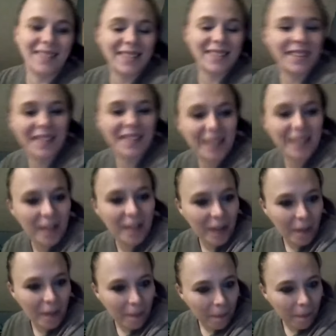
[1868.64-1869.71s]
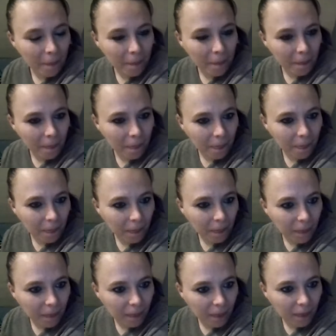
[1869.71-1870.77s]

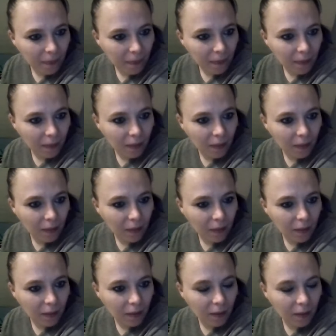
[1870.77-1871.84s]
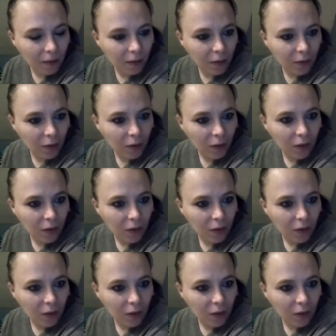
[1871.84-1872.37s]
No words are spoken by the person on screen.